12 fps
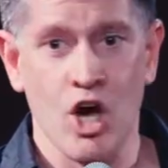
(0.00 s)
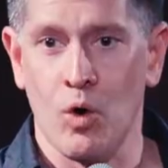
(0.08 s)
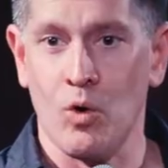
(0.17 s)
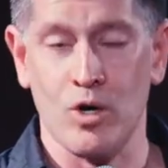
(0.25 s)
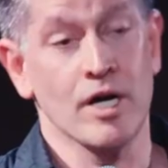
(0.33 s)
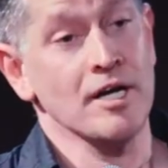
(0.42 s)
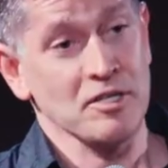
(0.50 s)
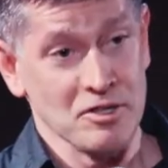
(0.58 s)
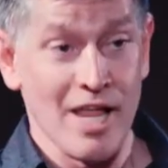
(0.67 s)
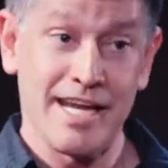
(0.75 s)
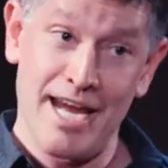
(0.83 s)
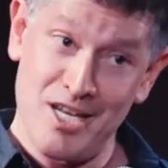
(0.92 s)
Or,
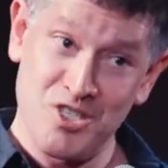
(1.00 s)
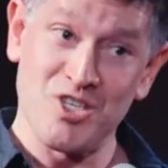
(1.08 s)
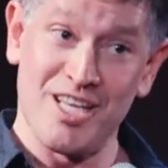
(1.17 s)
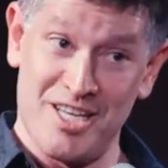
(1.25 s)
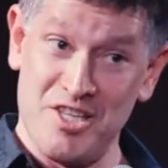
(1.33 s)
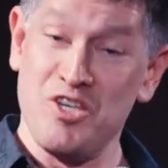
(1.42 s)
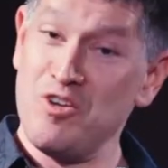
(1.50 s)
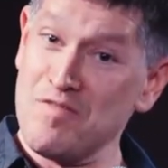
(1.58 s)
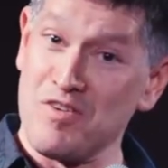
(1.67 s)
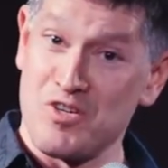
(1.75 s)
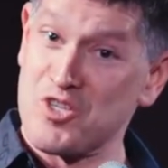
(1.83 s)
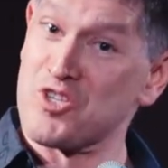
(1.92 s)
like I had said in the
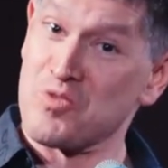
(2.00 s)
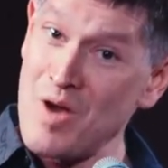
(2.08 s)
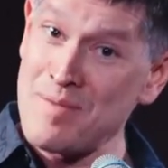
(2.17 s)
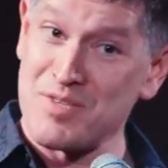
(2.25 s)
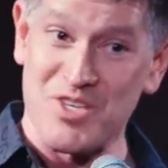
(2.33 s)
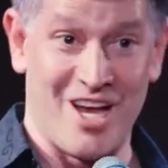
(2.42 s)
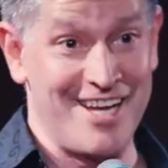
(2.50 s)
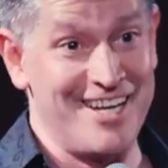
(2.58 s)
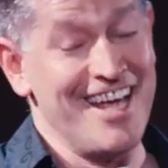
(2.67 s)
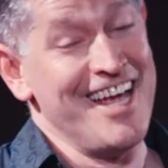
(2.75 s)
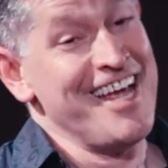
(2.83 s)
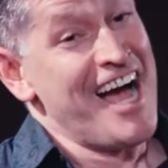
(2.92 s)
universe's website,